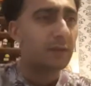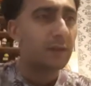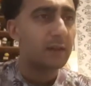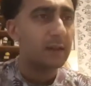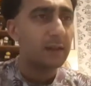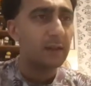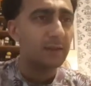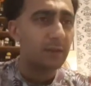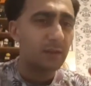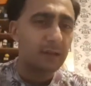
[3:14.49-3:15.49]

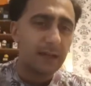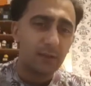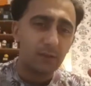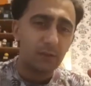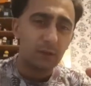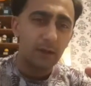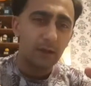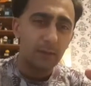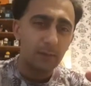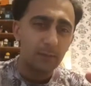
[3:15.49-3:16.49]
It's not a natural
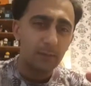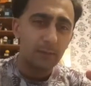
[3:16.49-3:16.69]
cardamom.